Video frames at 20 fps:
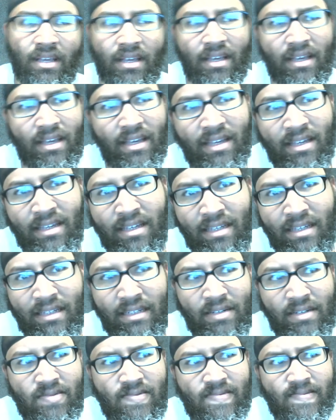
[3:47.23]

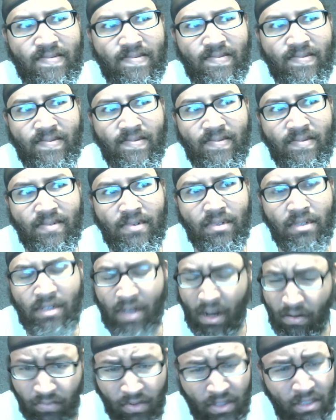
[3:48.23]
and
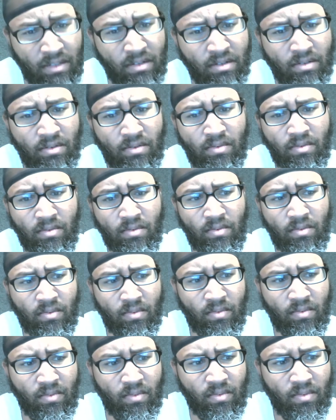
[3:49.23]
I really
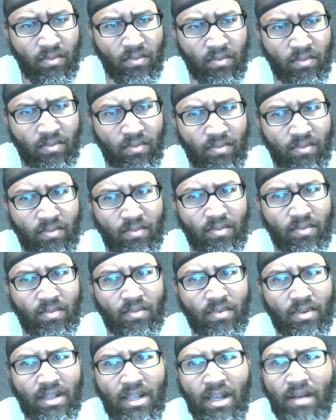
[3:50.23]

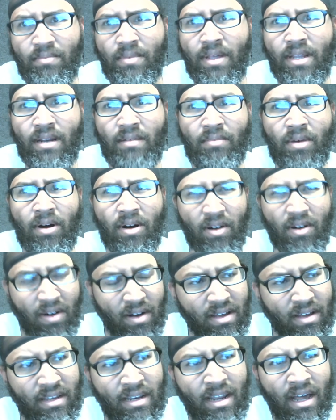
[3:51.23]
kept that in my
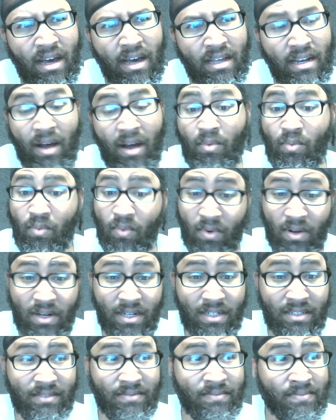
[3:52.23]
heart, and I
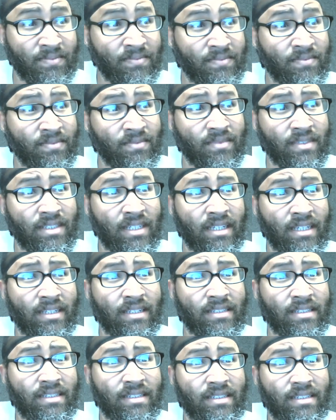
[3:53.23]
wanted,
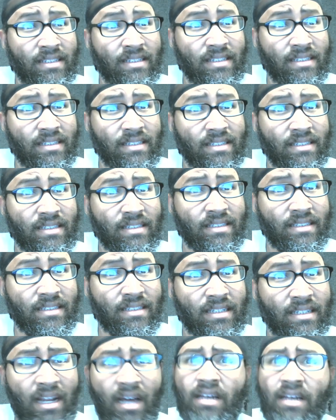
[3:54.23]
and
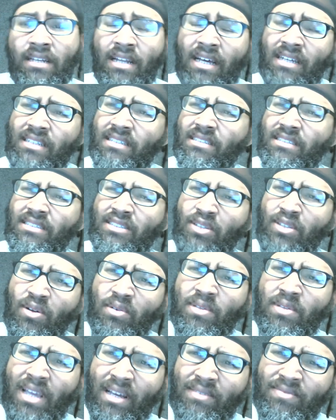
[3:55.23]
I
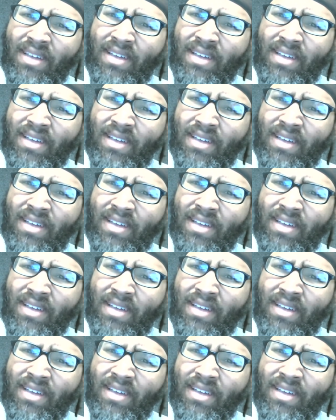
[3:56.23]
slowly, after I